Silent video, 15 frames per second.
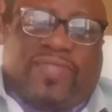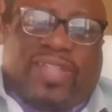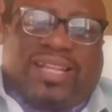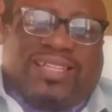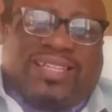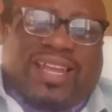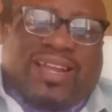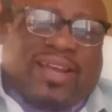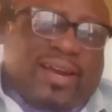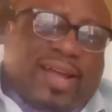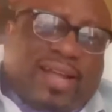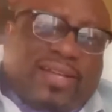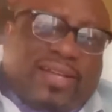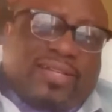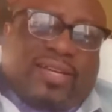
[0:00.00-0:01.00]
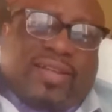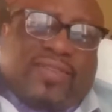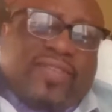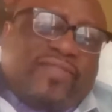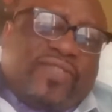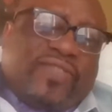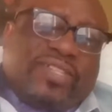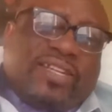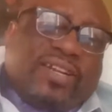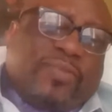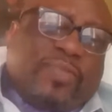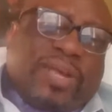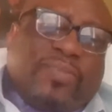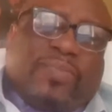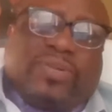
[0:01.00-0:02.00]
if not psychologically, if not
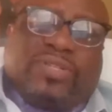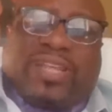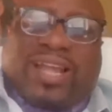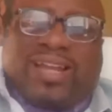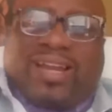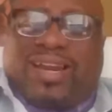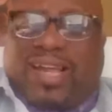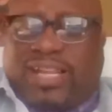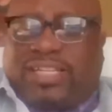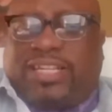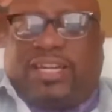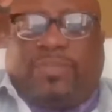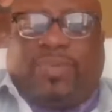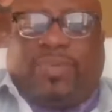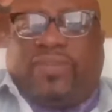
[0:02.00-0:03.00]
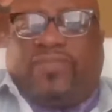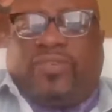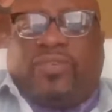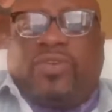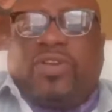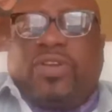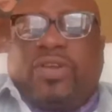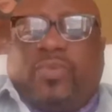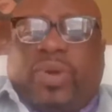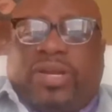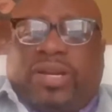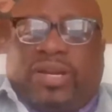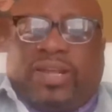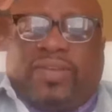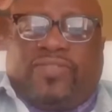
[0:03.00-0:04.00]
physically painful, psychologically painful
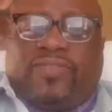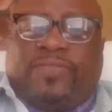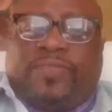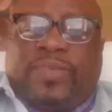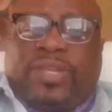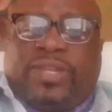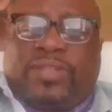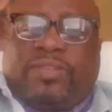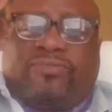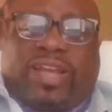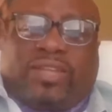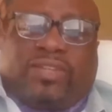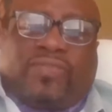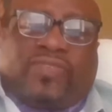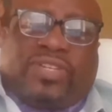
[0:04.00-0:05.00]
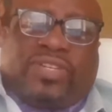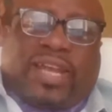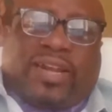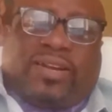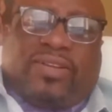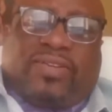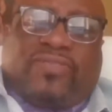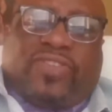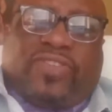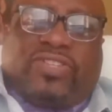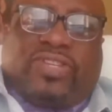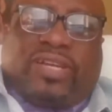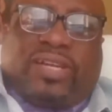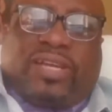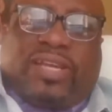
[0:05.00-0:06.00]
way to live. The rectovaginal
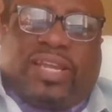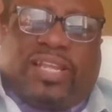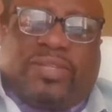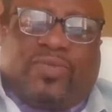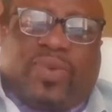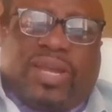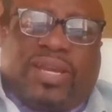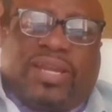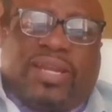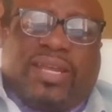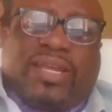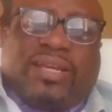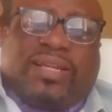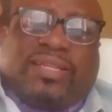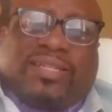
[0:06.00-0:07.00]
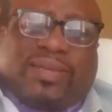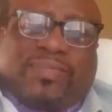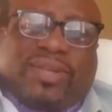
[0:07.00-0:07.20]
fistula is when the